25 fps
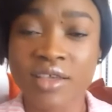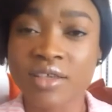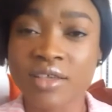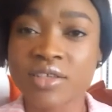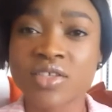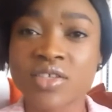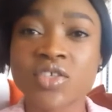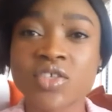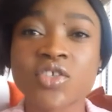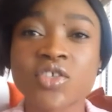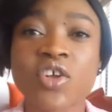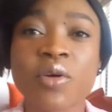
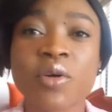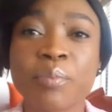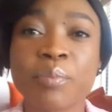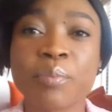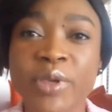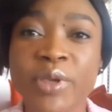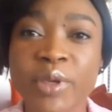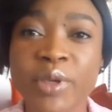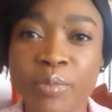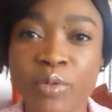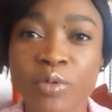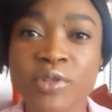Some
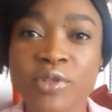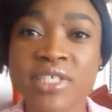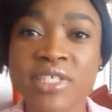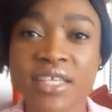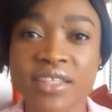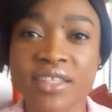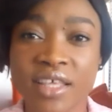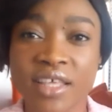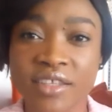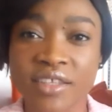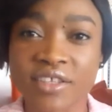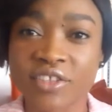people
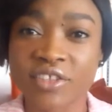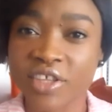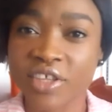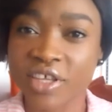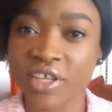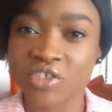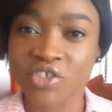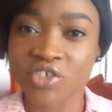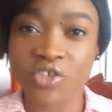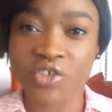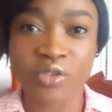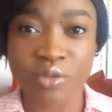set an
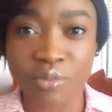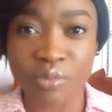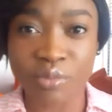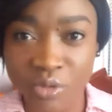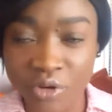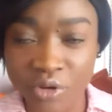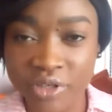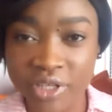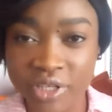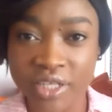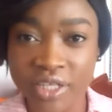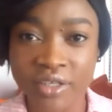intention in the
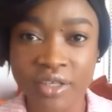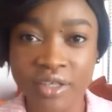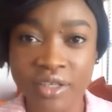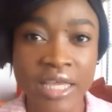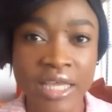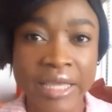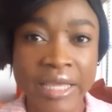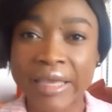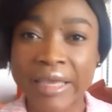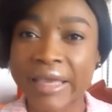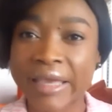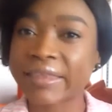morning
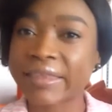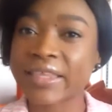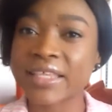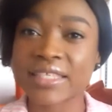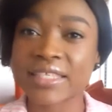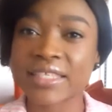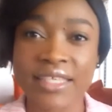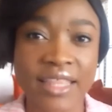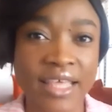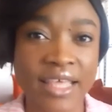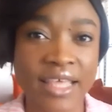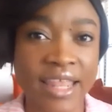and they
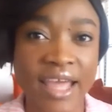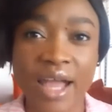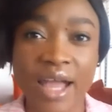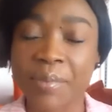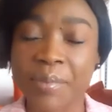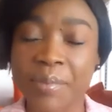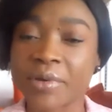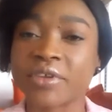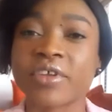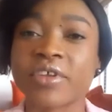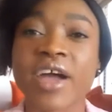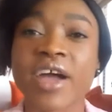see that
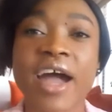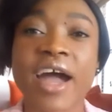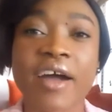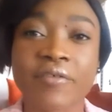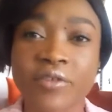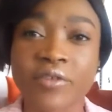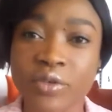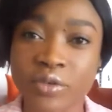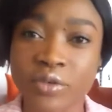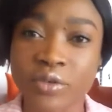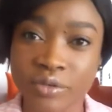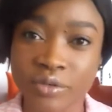happen in the
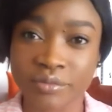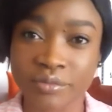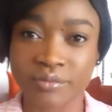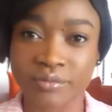afternoon.